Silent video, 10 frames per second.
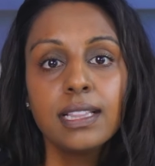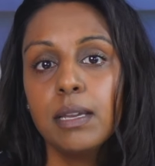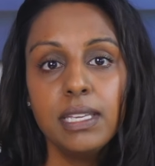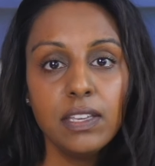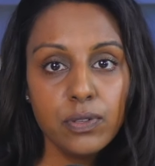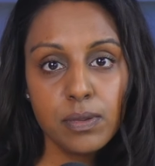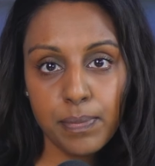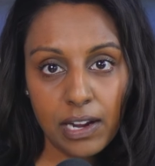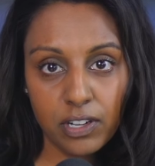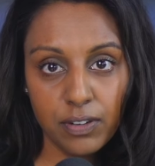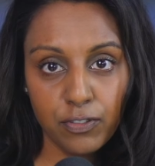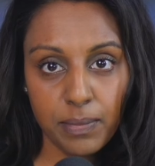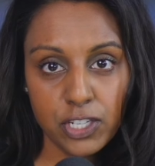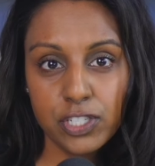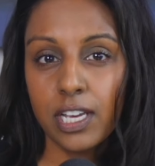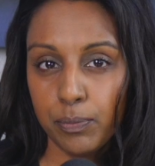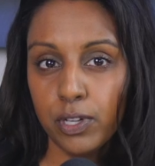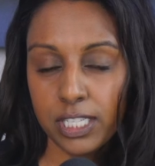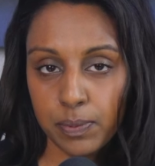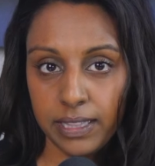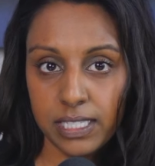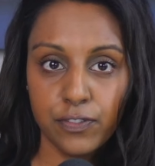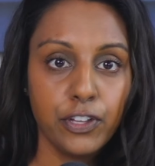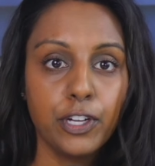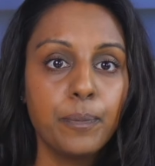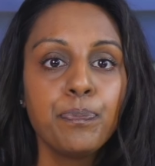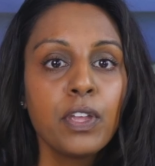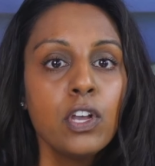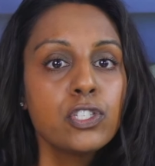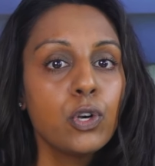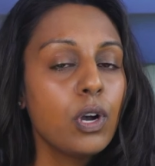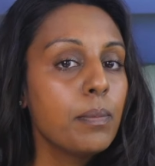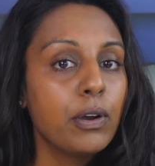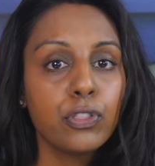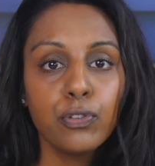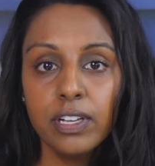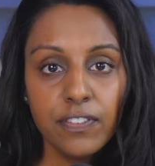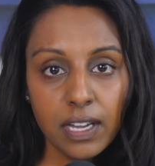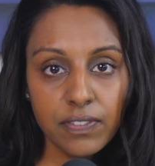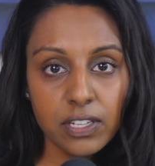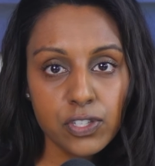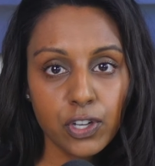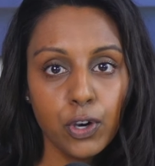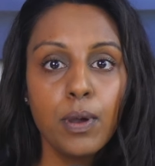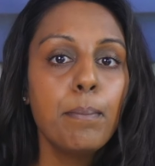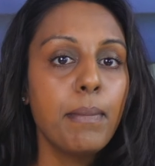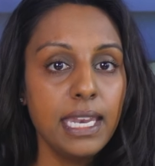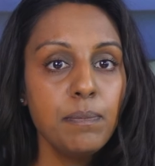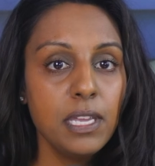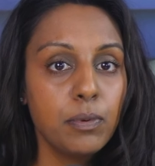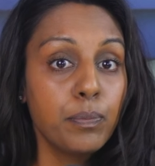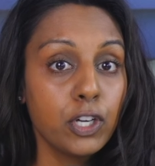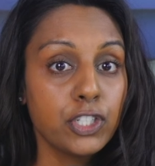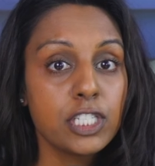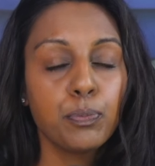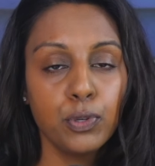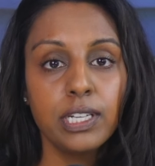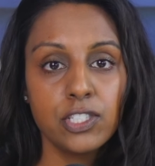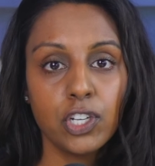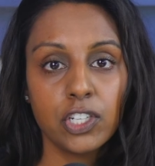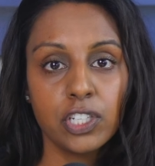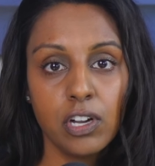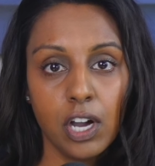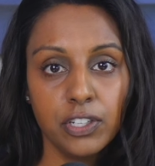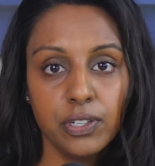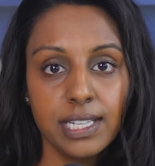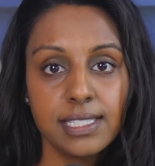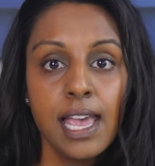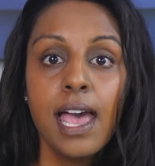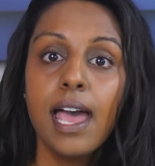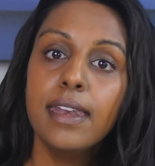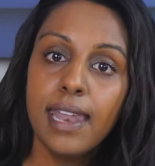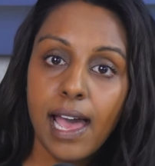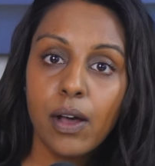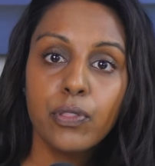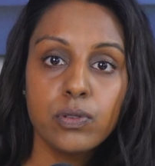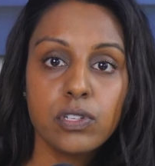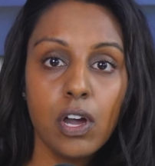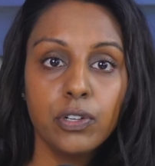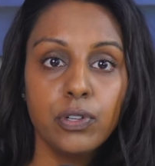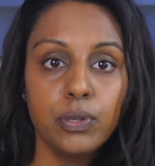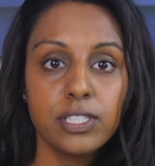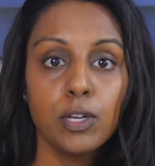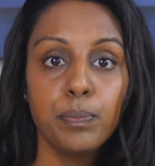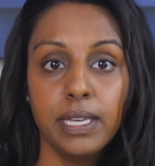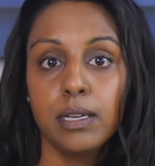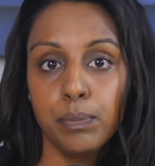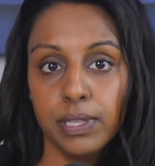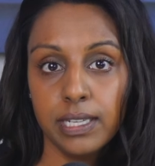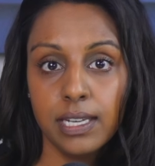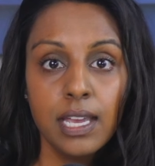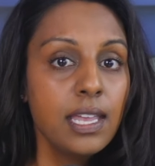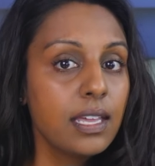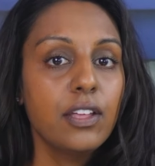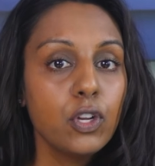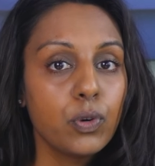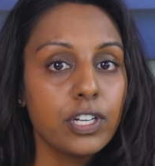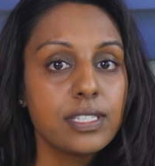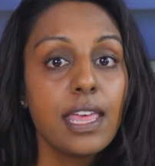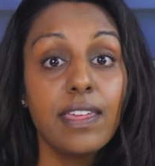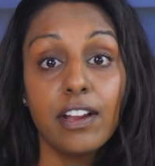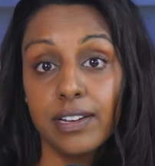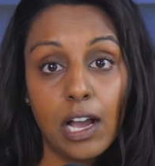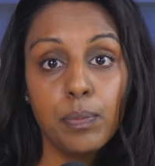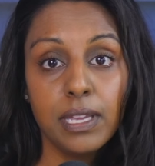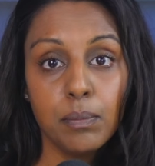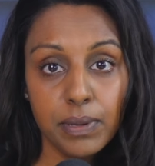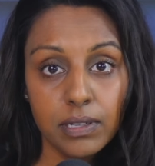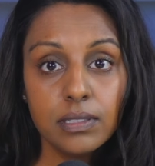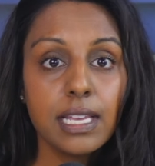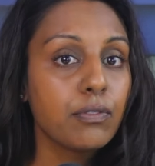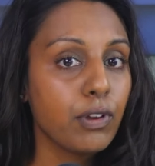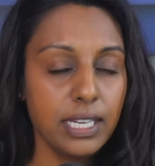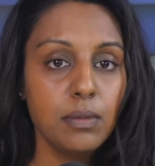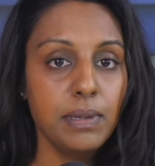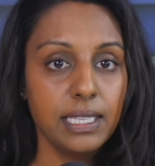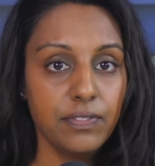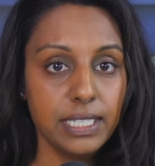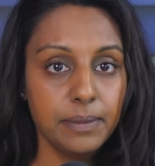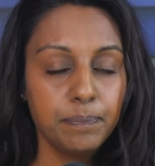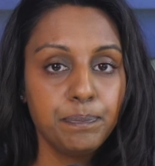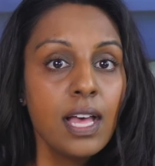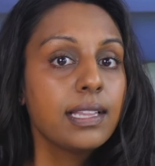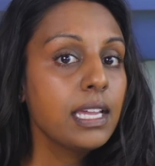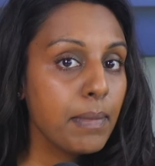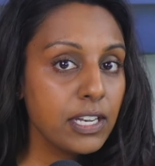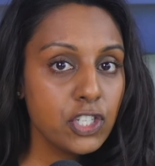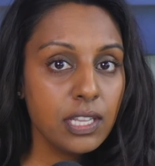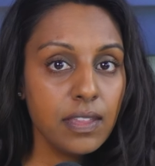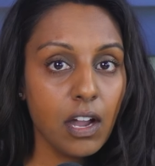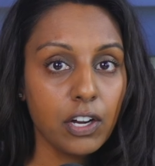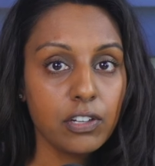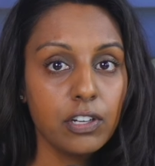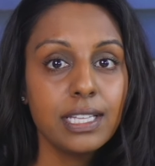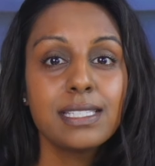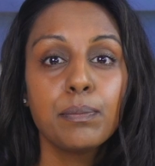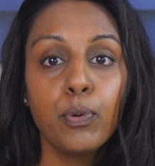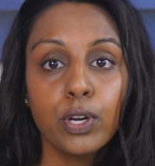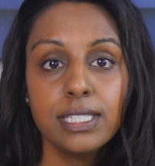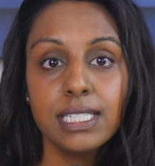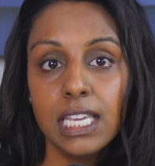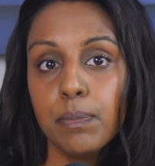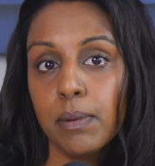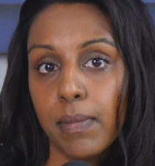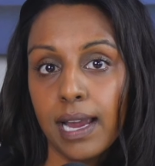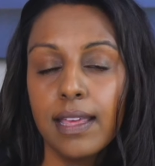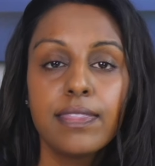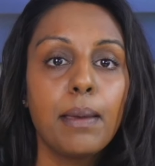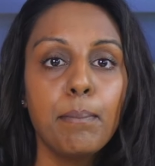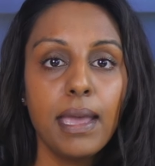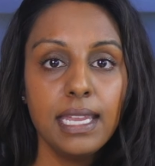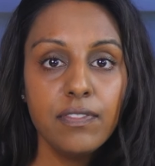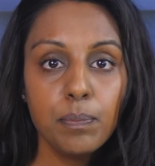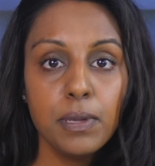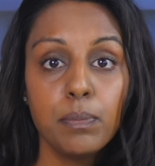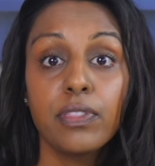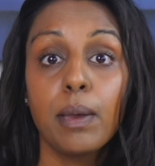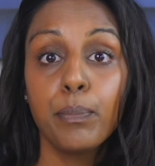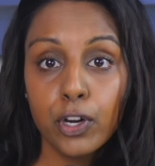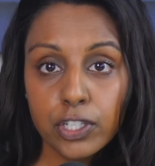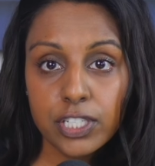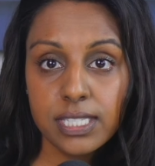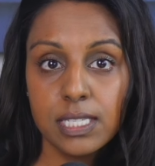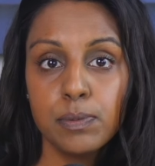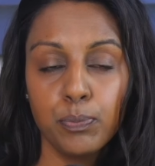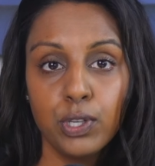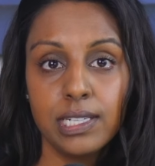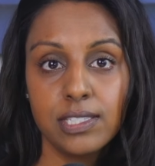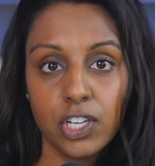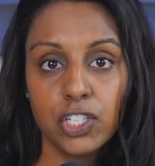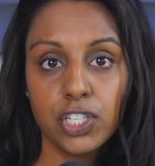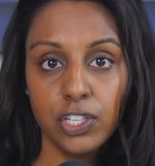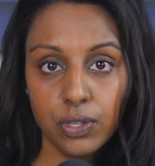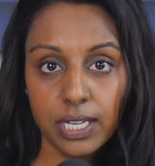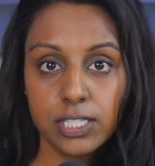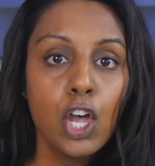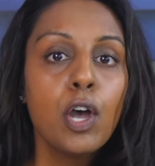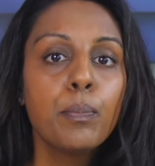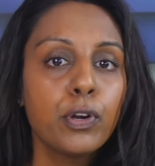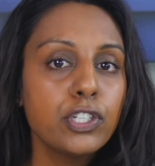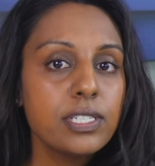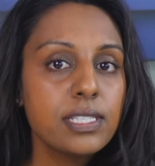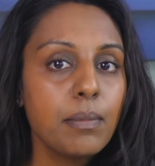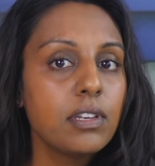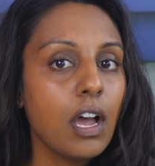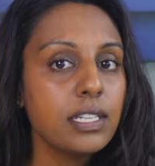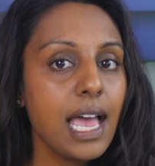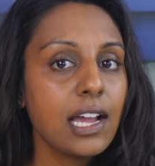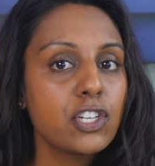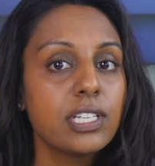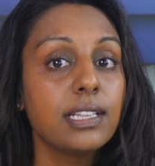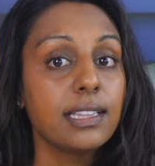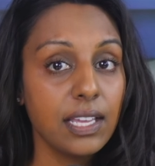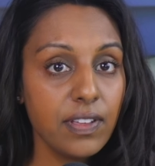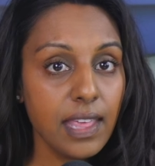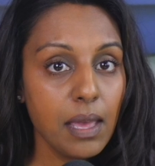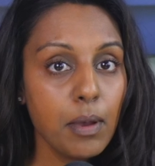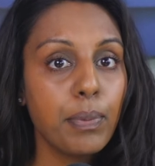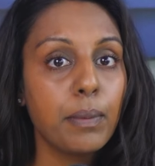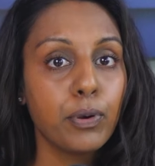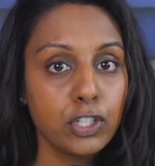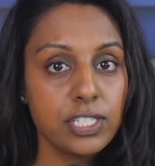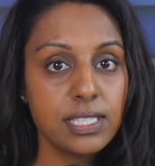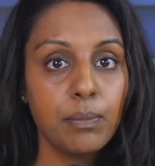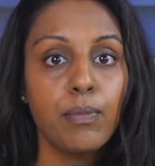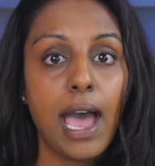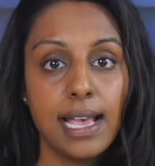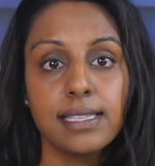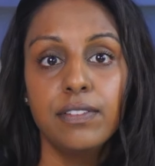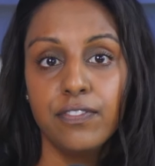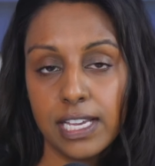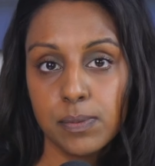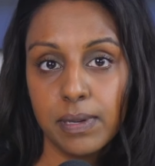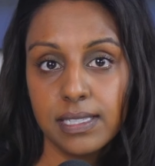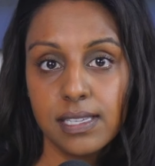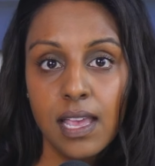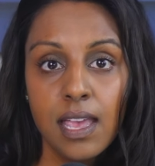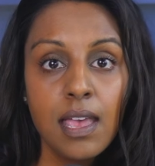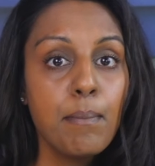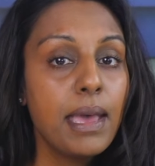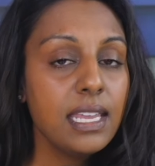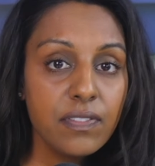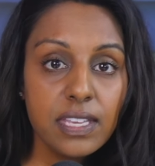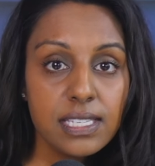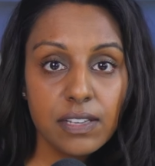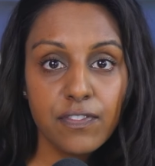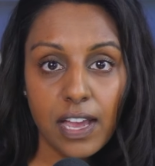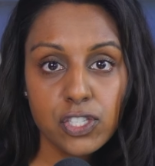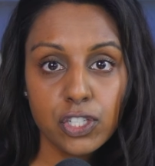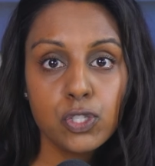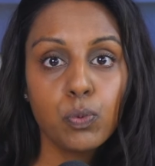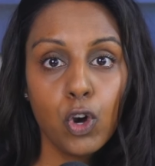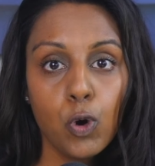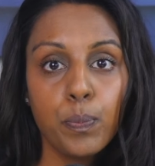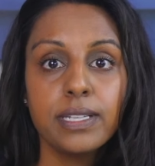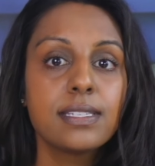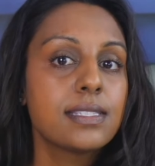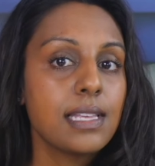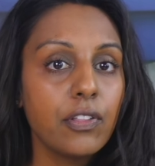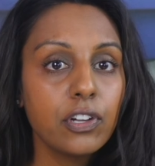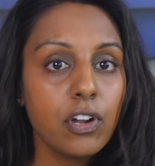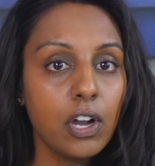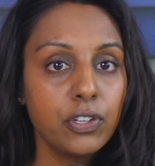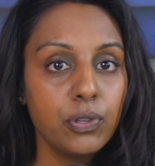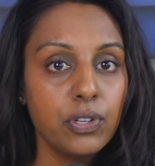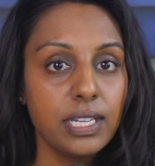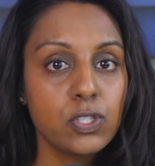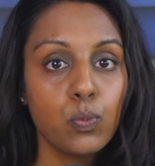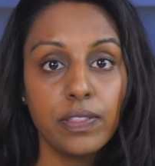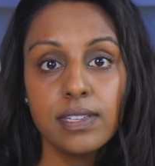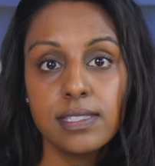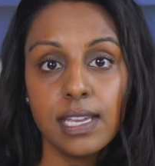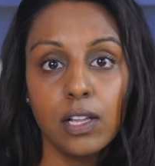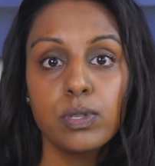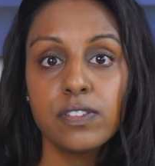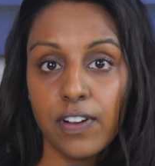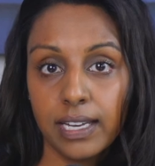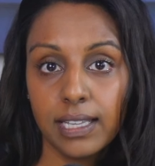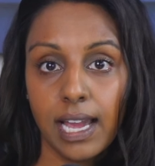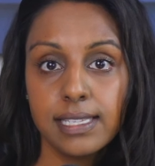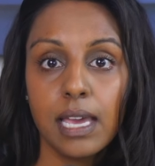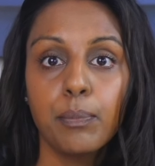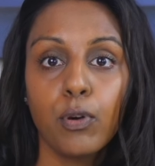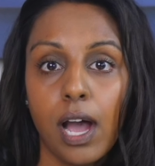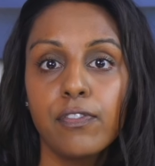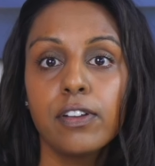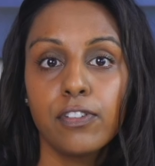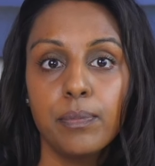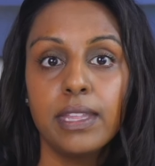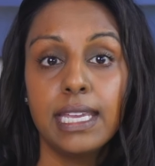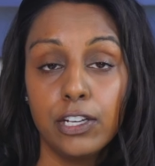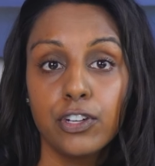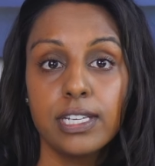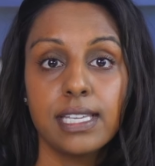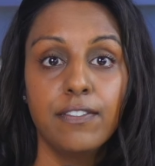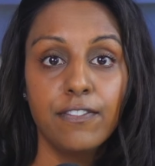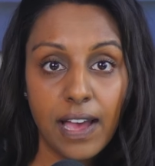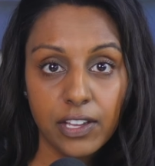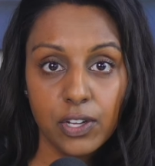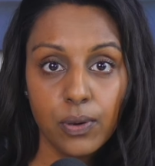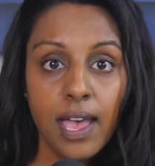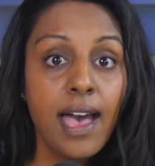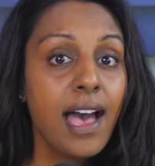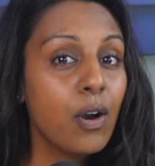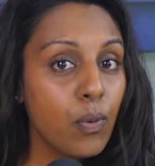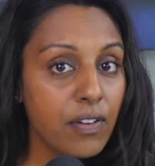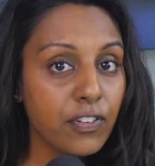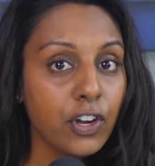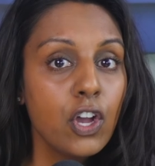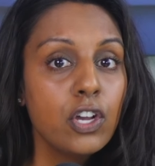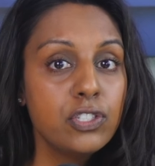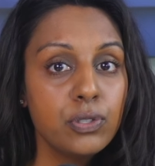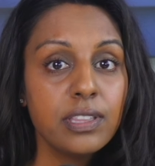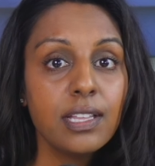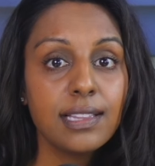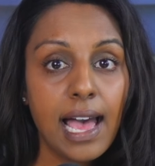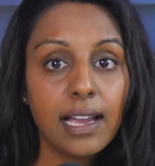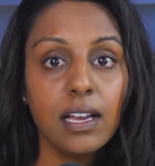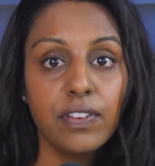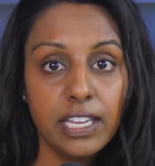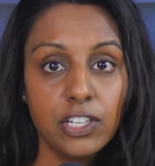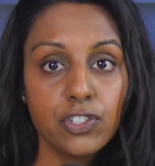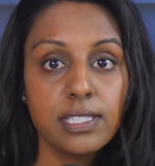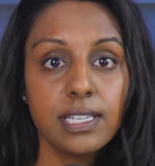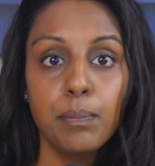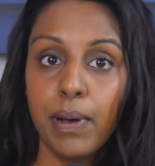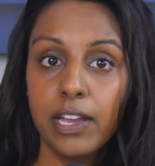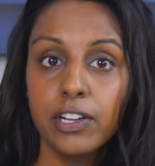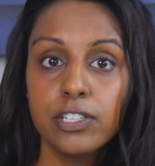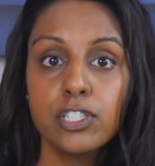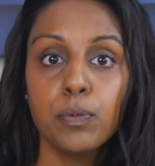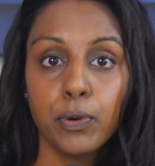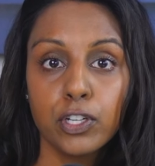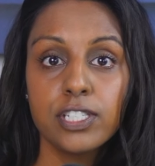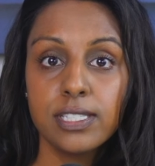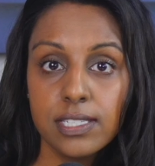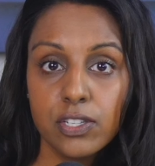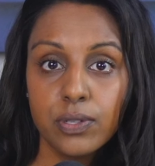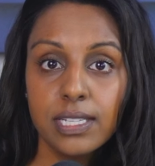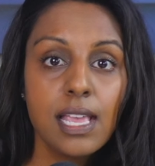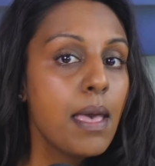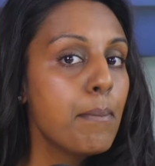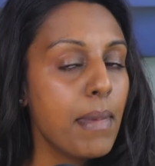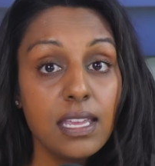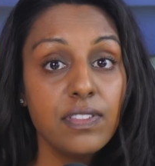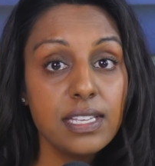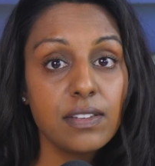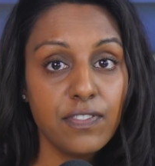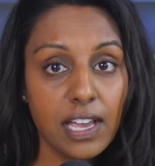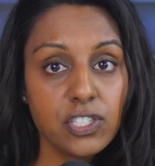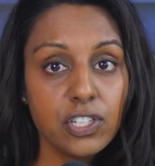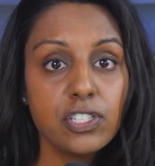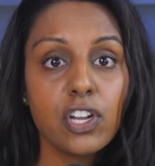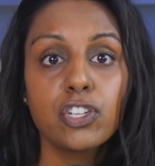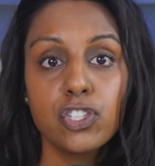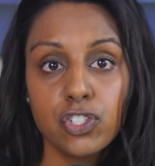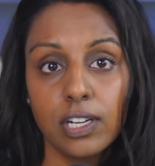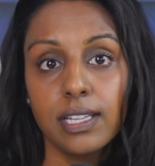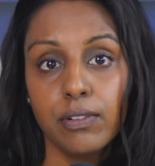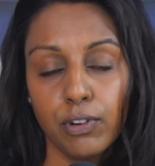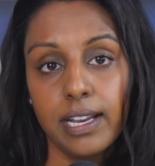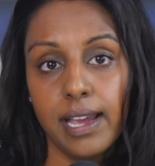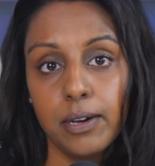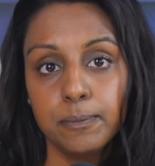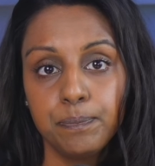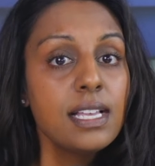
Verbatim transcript: Let me give you some background information to help you explain this further. So, about three to five years ago, many people purchased pre construction condo units, and now those condo units are being completed. In other words, they are now being built and ready to be lived in. Like mentioned in the article, it's important to keep in mind that many of the people that purchase these pre construction units purchase them not to actually live in them, but purchase them as investments. Many of these investors were hoping to sell their condo units when the sale was finalized and profit from the increase in value. However, due to the lack of interest in buyers to purchase these units, many of these these investors are struggling right now.